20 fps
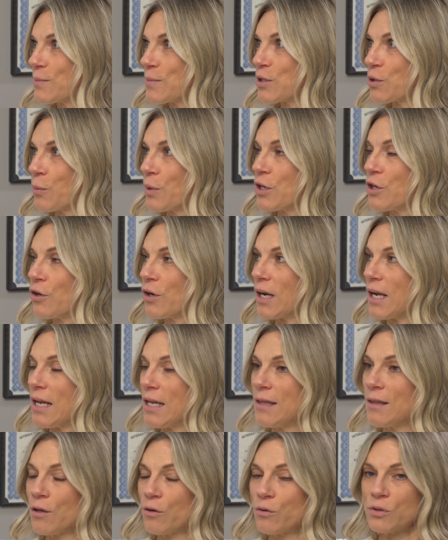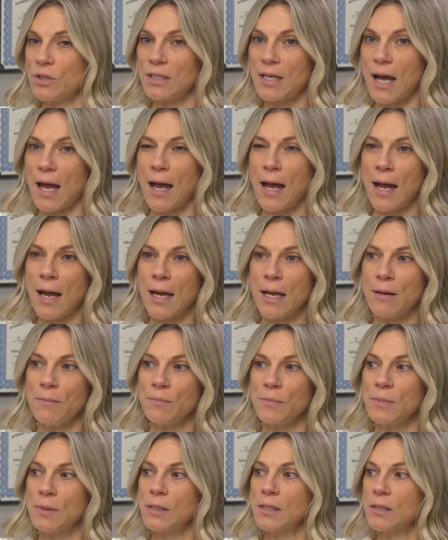So when you're in those
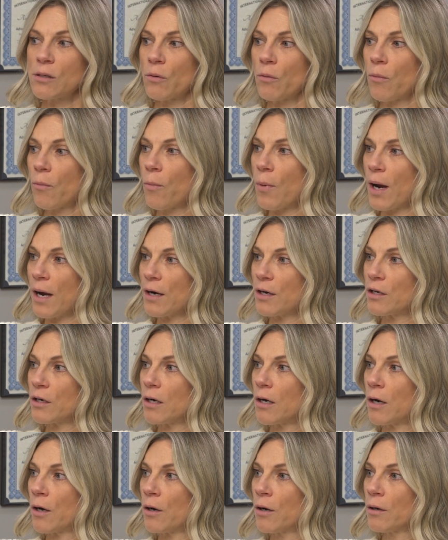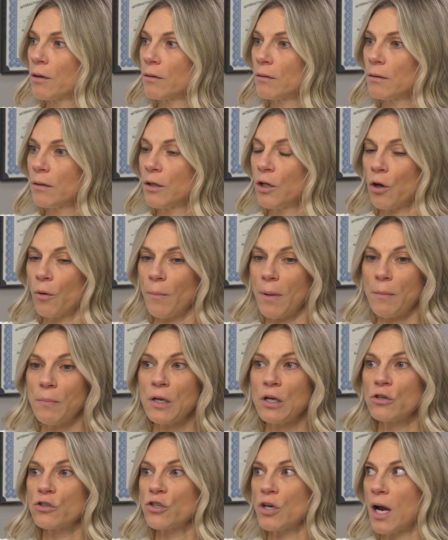times where you're, maybe
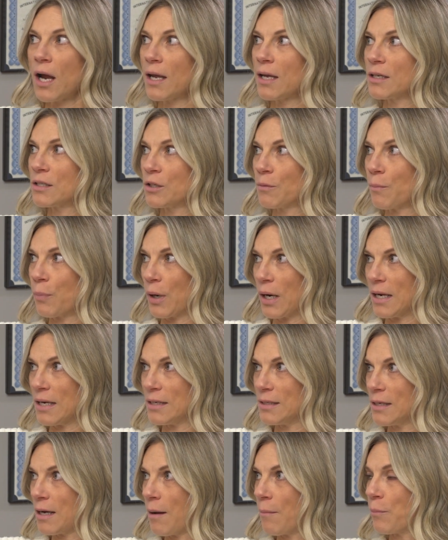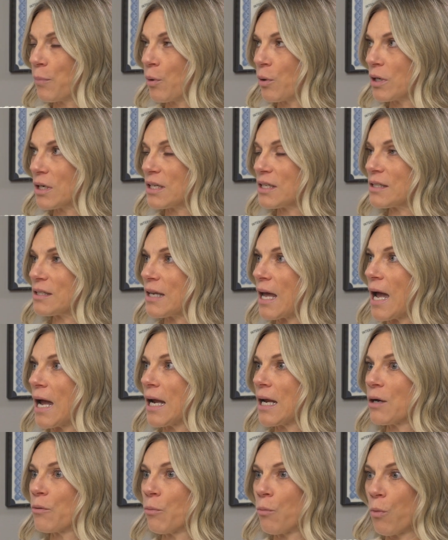you're trying to brain dump or
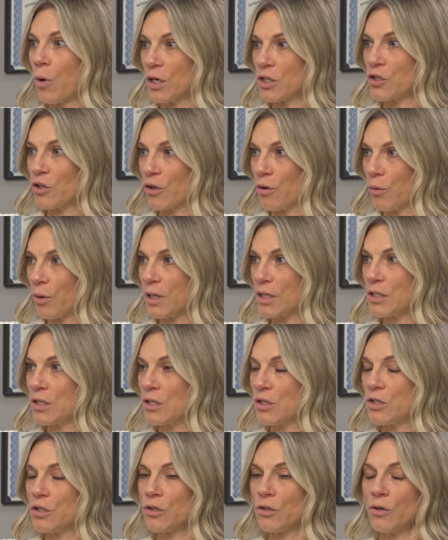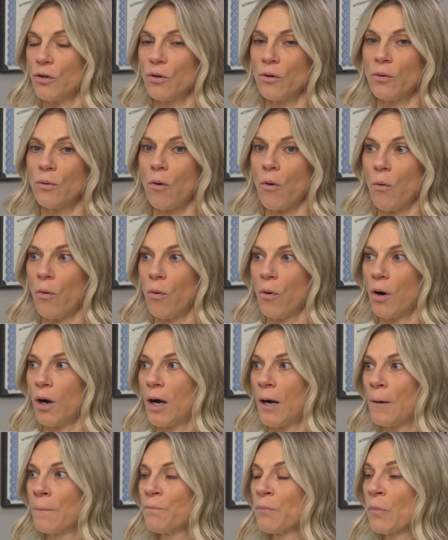decide what you're going to do or